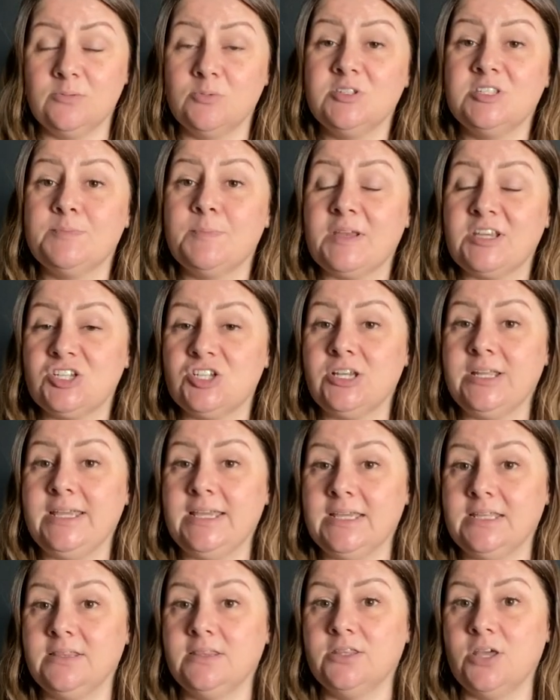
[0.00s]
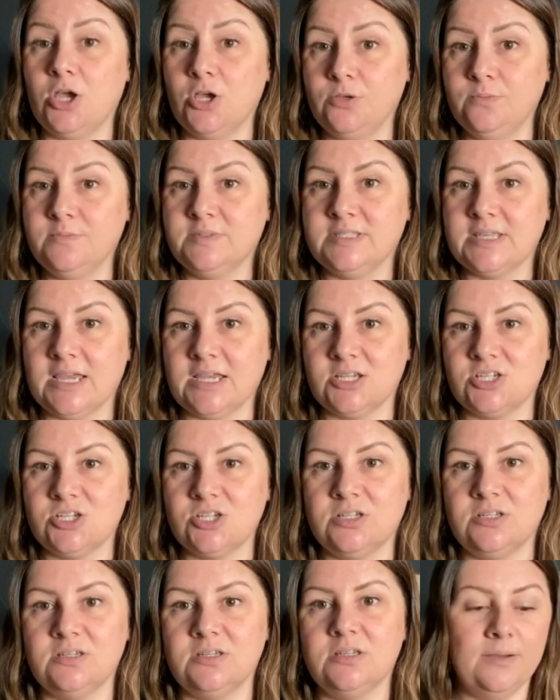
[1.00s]
especially in the home
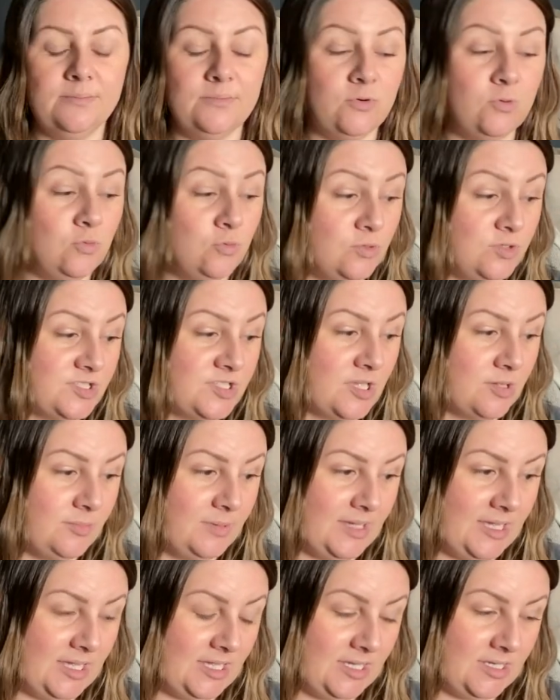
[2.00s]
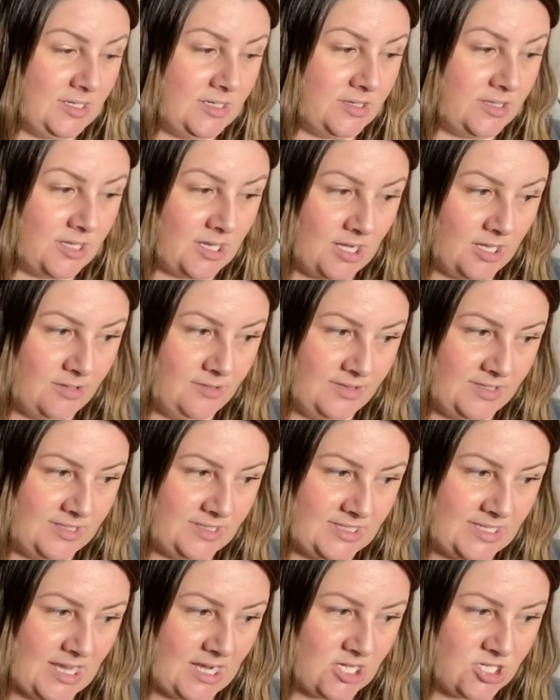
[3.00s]
section, and also in the clothing
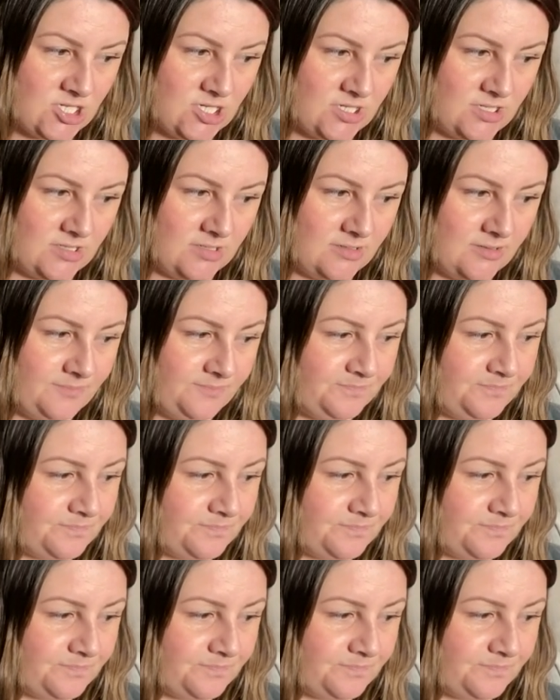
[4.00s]
section.